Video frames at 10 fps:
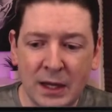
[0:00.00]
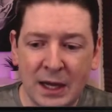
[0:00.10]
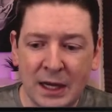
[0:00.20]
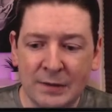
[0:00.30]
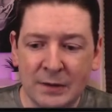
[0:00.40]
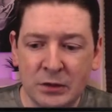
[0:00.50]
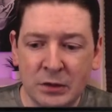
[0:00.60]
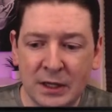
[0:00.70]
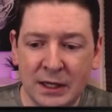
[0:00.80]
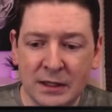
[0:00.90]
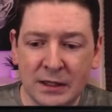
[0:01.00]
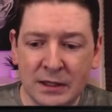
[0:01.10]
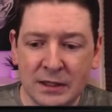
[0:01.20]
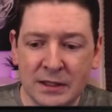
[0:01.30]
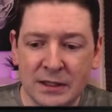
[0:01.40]
And if I do get
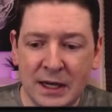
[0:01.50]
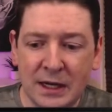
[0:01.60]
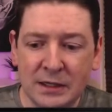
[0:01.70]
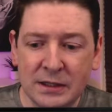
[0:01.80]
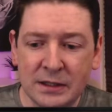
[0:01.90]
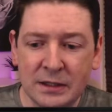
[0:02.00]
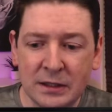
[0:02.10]
status,